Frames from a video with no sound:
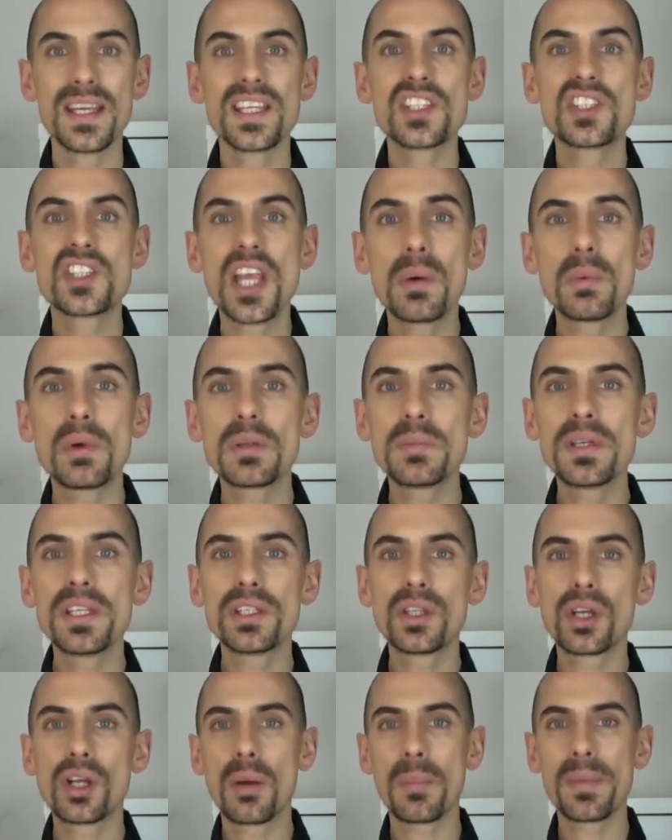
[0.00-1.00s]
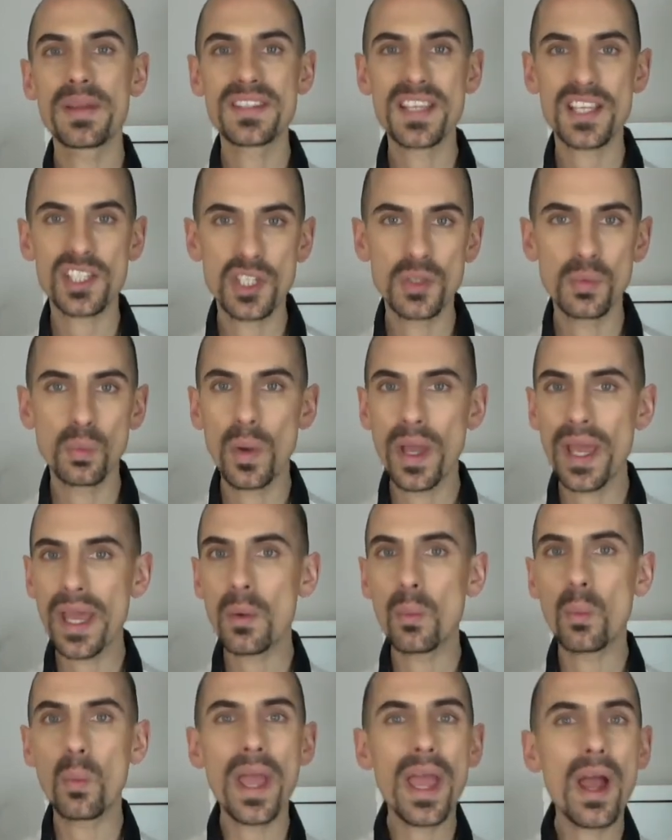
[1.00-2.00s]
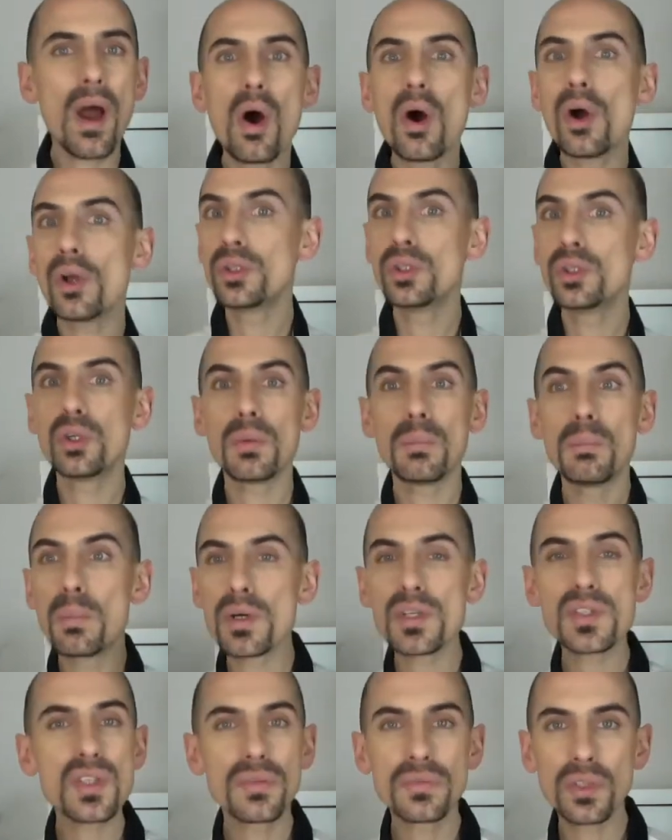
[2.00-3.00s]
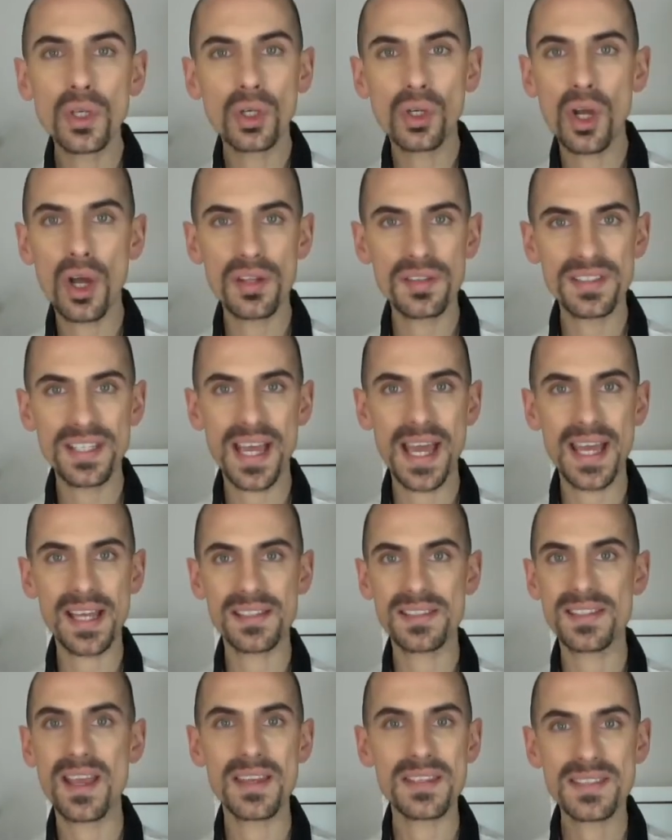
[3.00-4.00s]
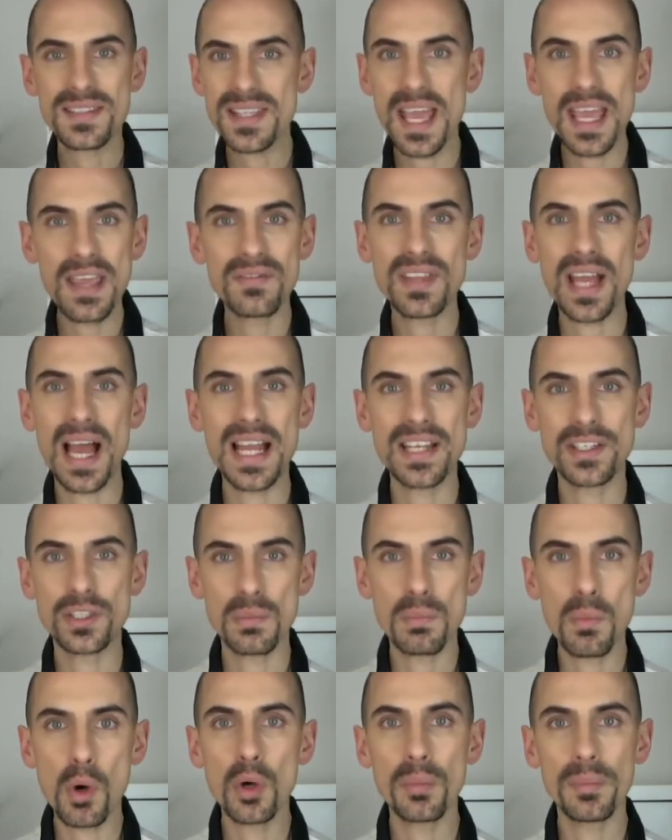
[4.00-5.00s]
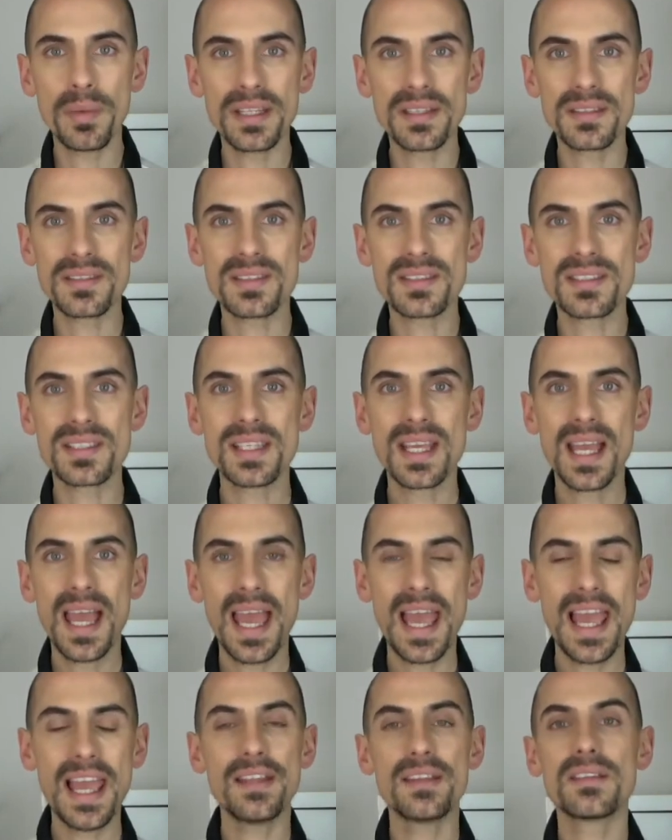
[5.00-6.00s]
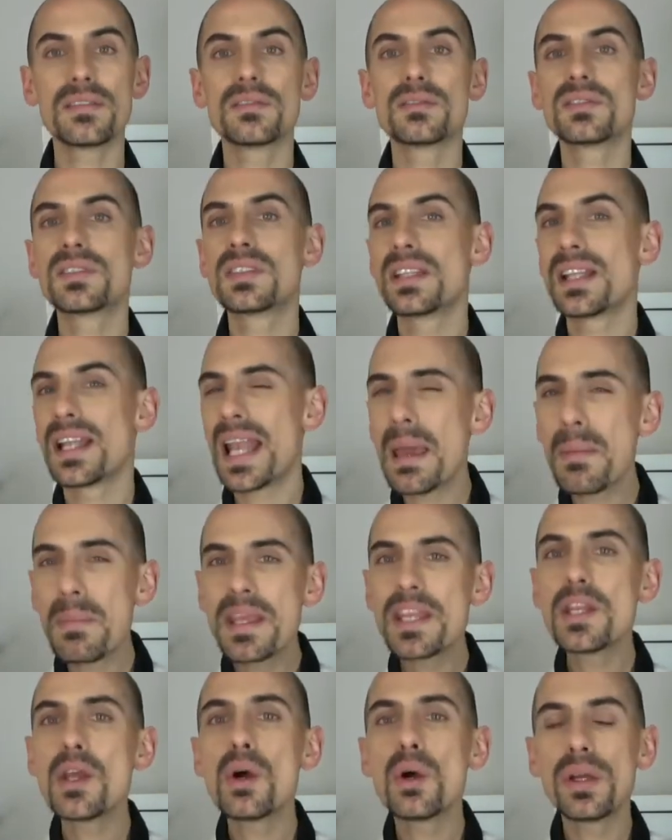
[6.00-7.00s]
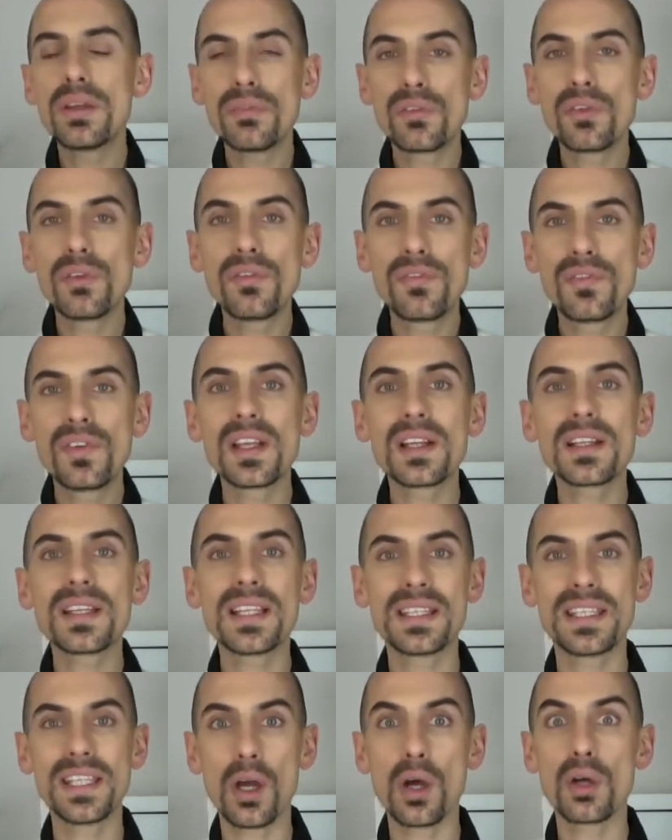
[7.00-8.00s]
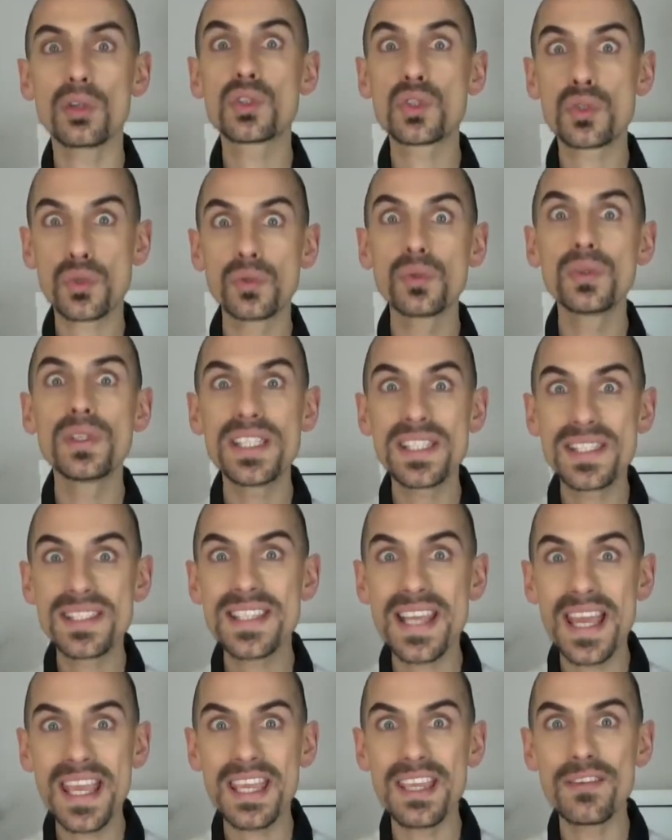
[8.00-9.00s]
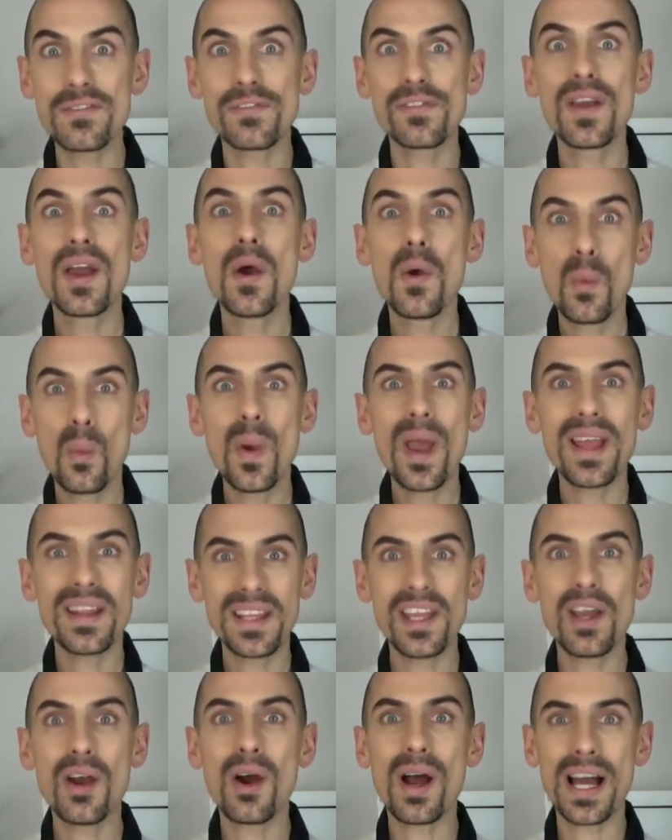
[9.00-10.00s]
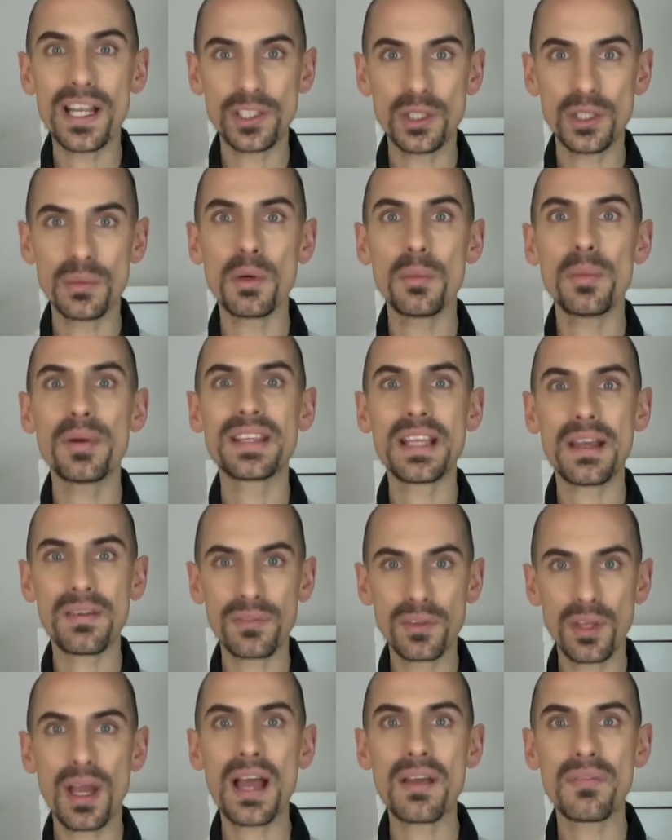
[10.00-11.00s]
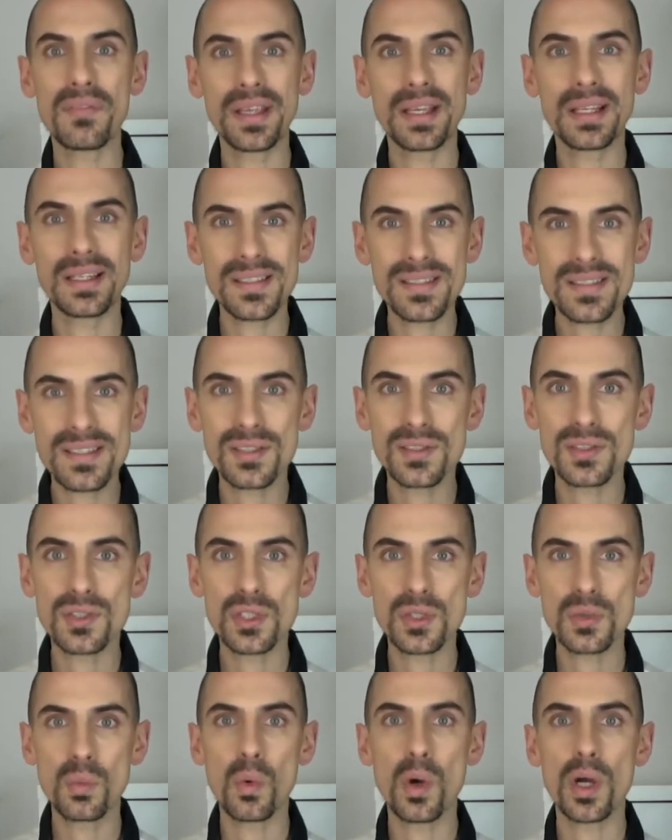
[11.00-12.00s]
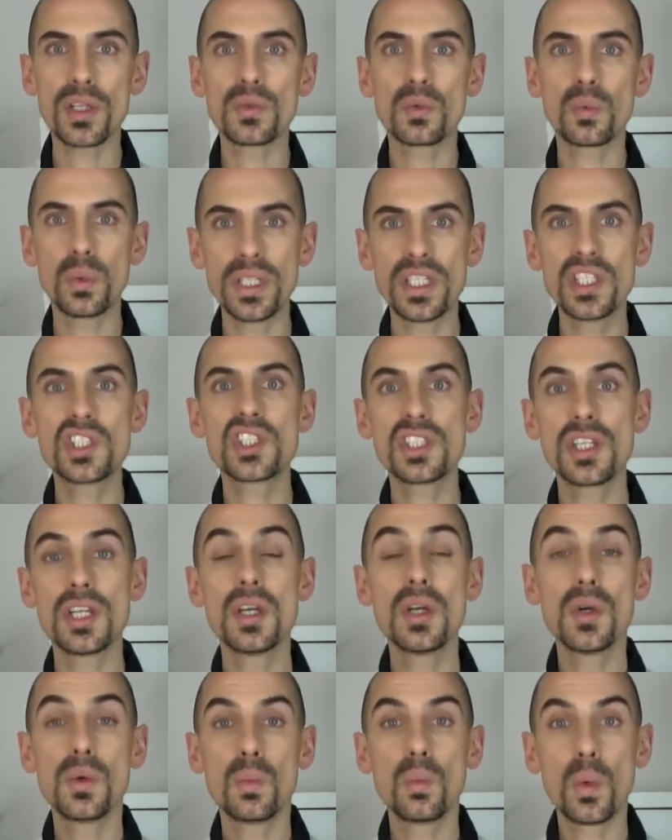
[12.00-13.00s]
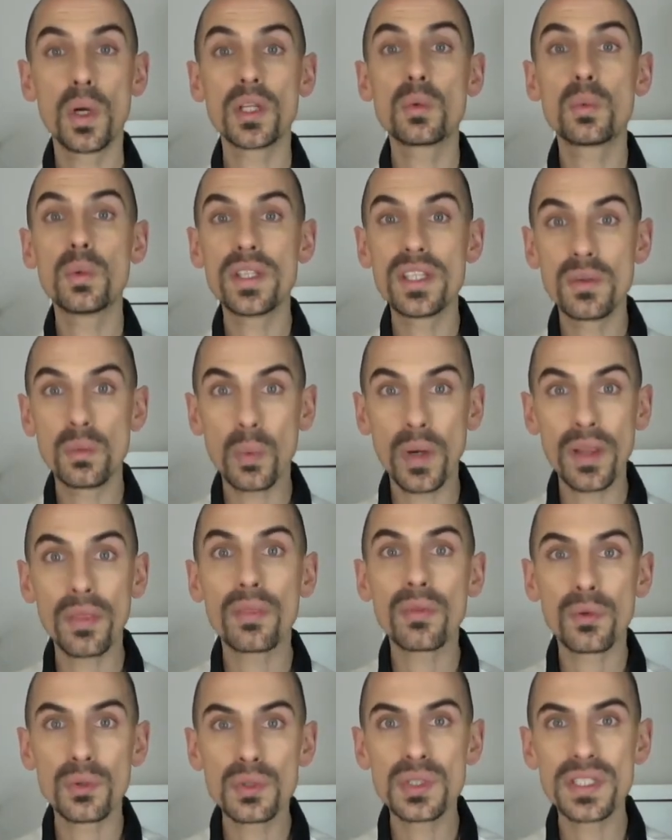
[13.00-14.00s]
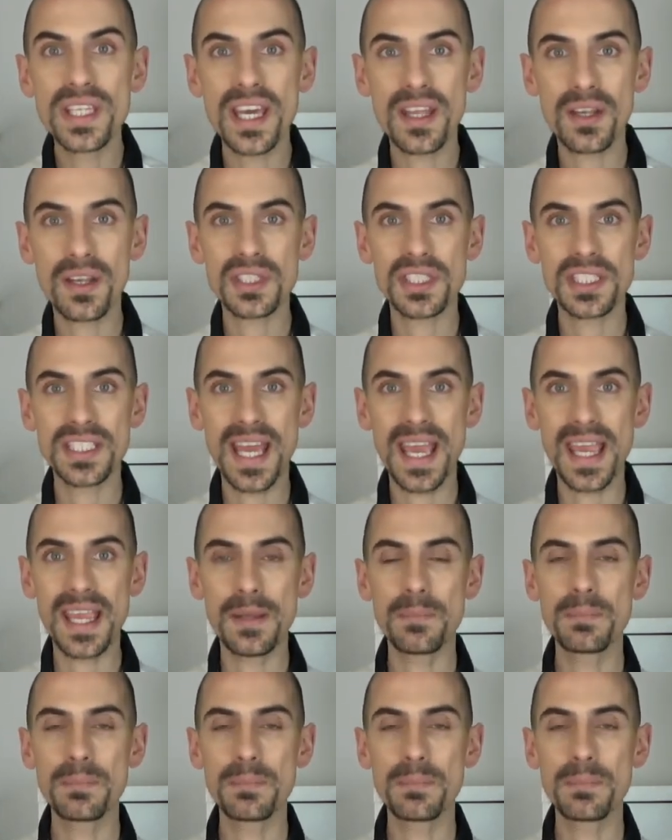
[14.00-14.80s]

Share with me in the comment section where, where are your, most of your contacts saved at the moment and let me know if you feel that they are truly safe where they are at the moment after having listened to what we, what we went through together today.